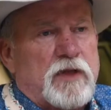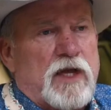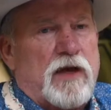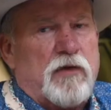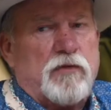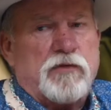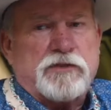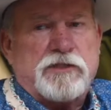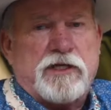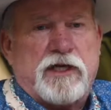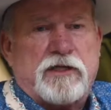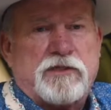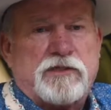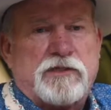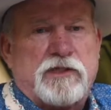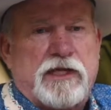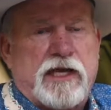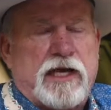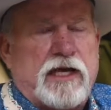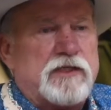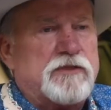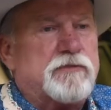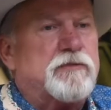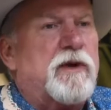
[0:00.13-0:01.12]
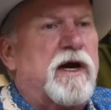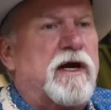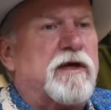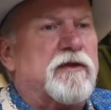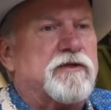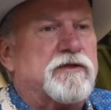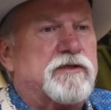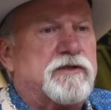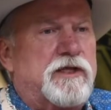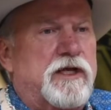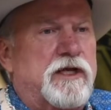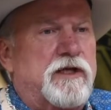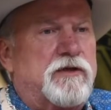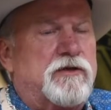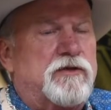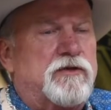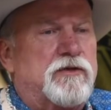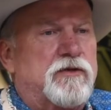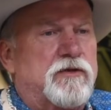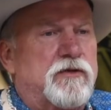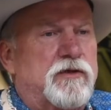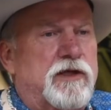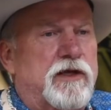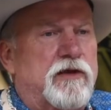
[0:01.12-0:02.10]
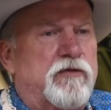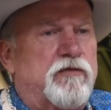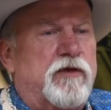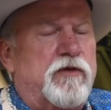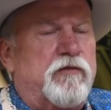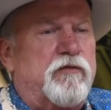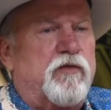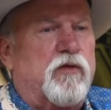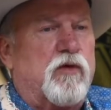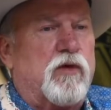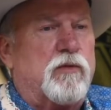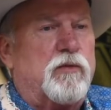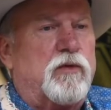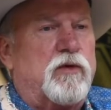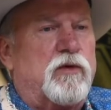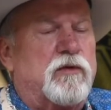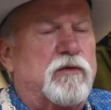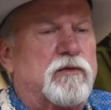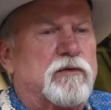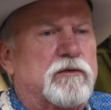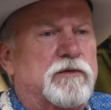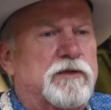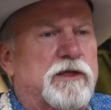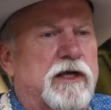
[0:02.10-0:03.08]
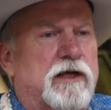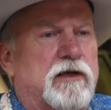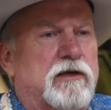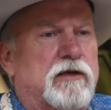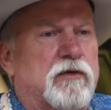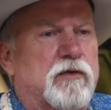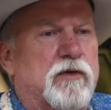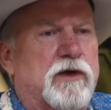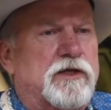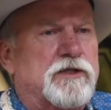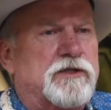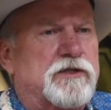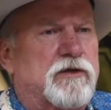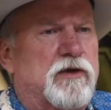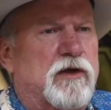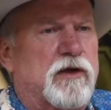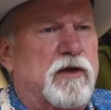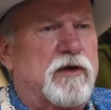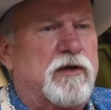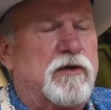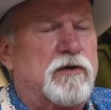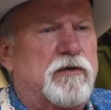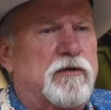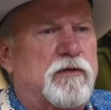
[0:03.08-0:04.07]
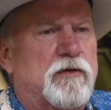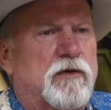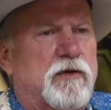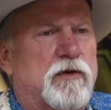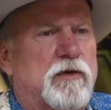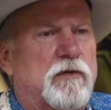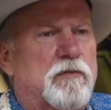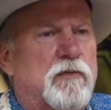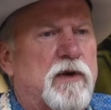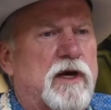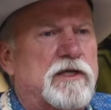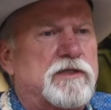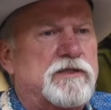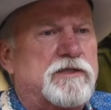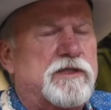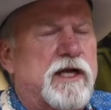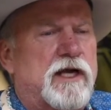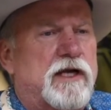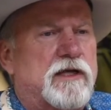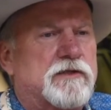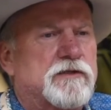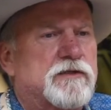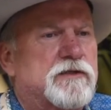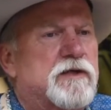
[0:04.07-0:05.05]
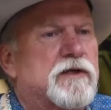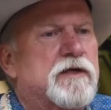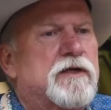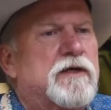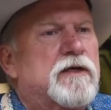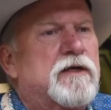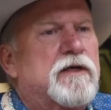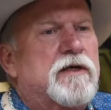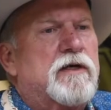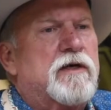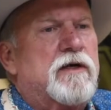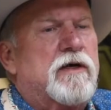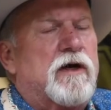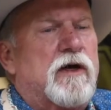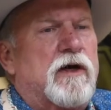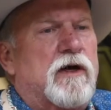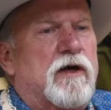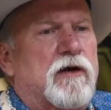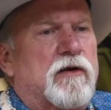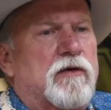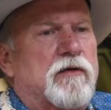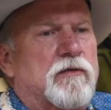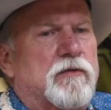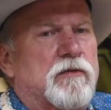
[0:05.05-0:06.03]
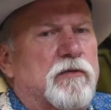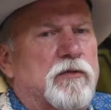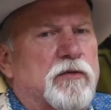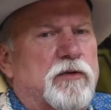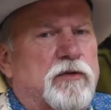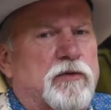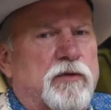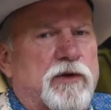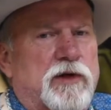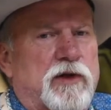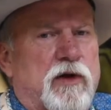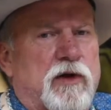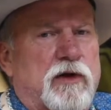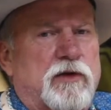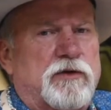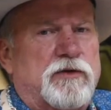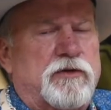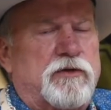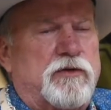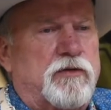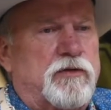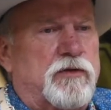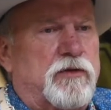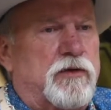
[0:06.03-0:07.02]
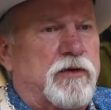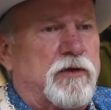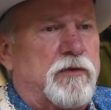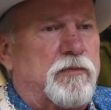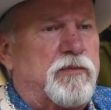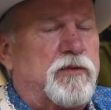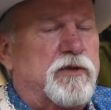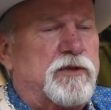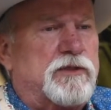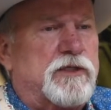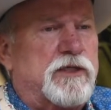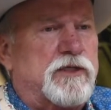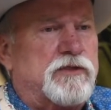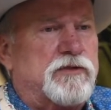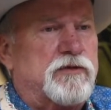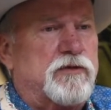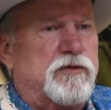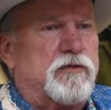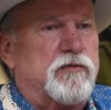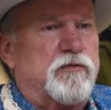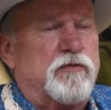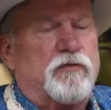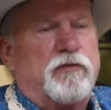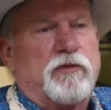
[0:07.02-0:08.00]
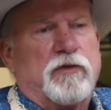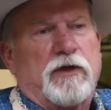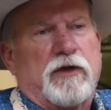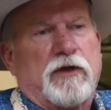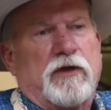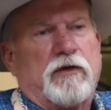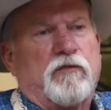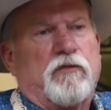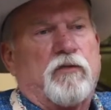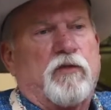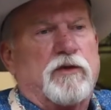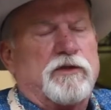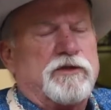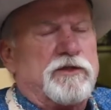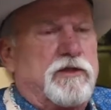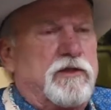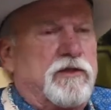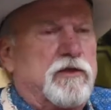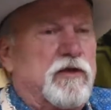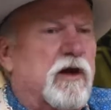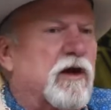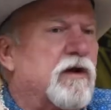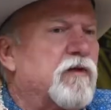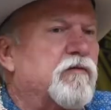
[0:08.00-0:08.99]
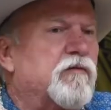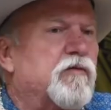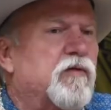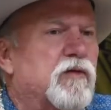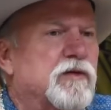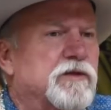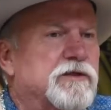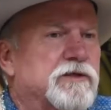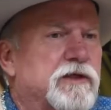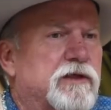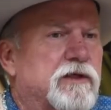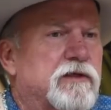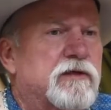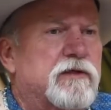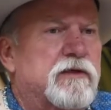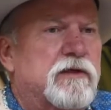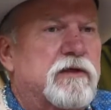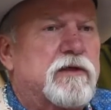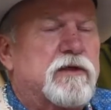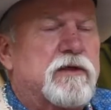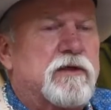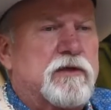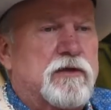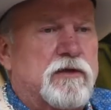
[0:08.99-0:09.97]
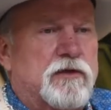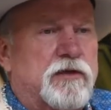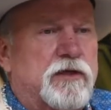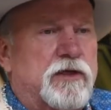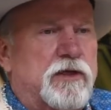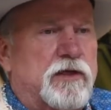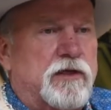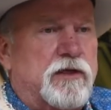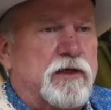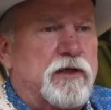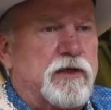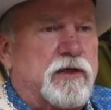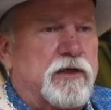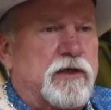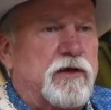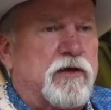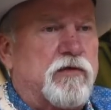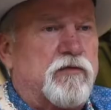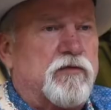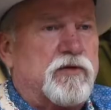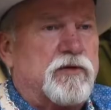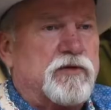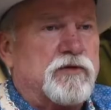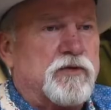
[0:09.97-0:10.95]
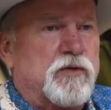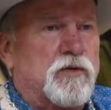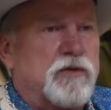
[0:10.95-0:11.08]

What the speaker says: I was actually asked by the state to give a formal declaration on my stance with regard to the potential of enforcing or not enforcing the governor's